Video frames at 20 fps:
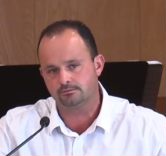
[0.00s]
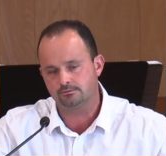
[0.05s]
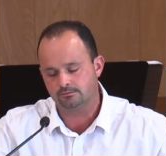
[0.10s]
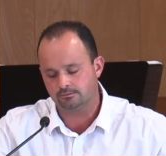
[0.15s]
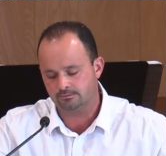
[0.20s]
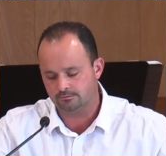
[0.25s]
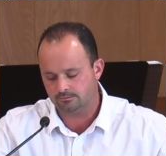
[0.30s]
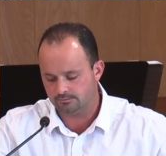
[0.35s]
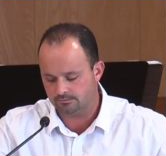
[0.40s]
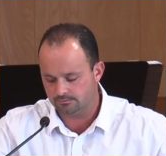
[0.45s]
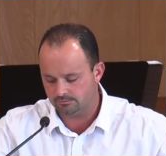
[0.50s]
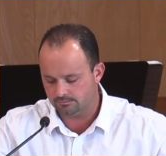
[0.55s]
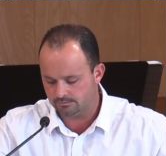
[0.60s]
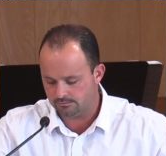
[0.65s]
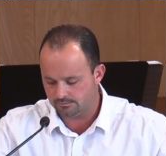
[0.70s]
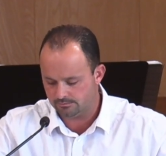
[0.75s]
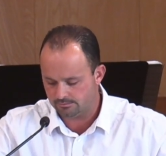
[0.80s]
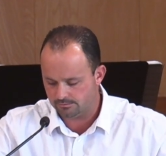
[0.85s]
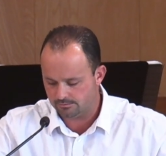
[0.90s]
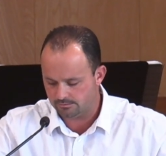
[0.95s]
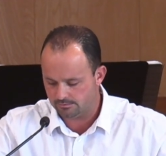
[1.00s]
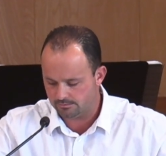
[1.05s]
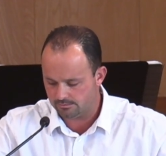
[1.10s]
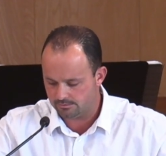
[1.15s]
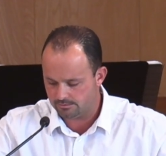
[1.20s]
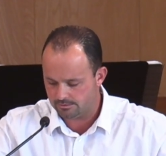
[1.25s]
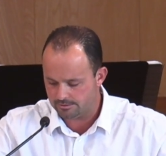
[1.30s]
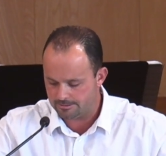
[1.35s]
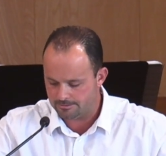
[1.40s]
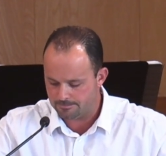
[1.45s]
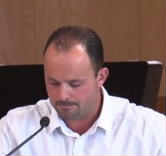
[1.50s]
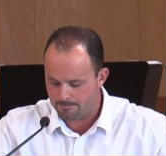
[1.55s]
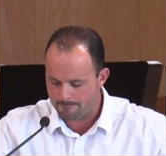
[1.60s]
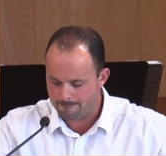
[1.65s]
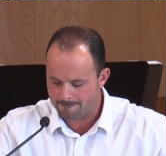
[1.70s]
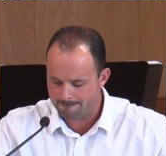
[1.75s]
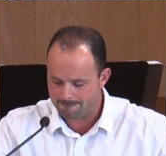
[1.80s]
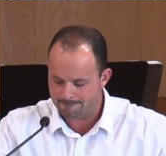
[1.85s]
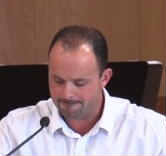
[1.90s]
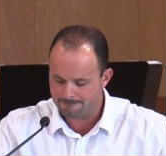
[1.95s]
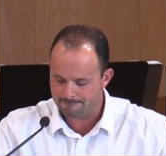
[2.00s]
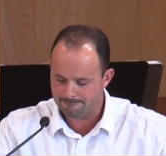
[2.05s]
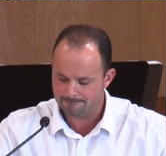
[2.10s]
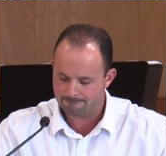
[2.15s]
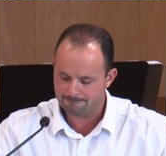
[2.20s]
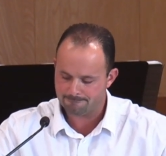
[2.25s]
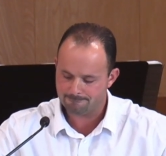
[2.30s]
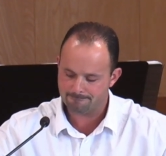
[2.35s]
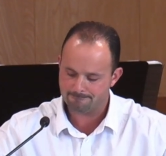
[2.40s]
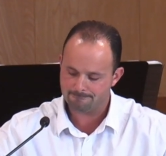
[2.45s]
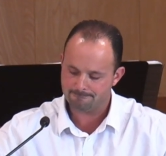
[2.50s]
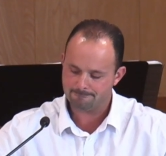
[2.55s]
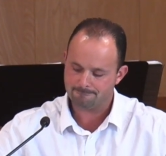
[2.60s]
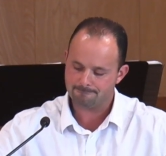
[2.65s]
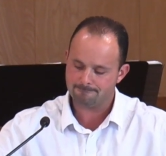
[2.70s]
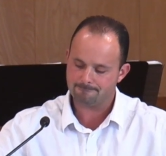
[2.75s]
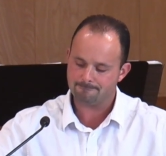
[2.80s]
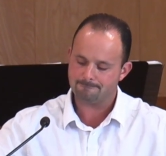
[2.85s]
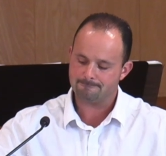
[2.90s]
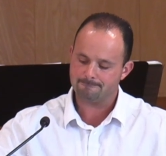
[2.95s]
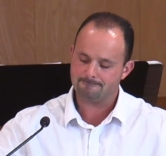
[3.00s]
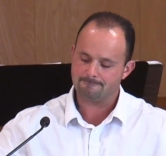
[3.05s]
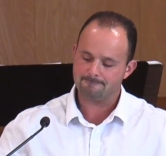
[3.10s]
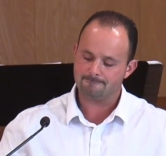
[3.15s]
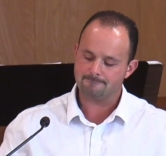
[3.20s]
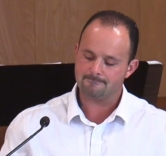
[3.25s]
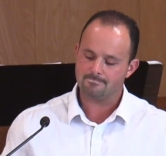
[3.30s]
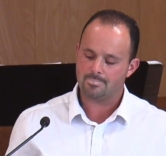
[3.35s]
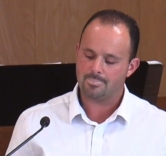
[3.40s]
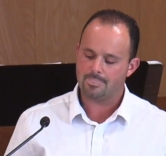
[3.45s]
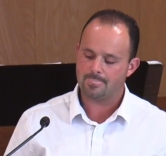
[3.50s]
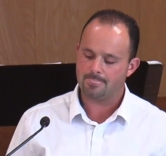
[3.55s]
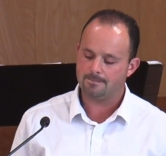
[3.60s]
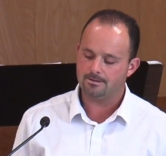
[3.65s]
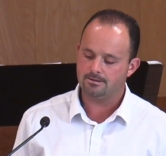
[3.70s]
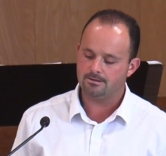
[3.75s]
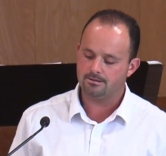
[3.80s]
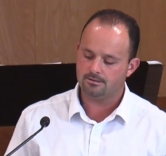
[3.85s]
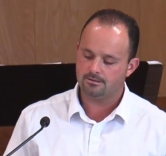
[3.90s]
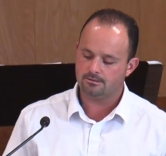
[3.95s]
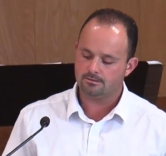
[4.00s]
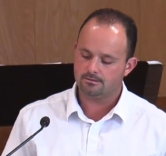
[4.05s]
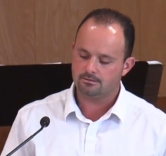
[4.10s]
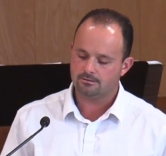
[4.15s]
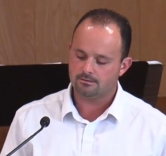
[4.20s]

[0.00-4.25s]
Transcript: (no one is talking)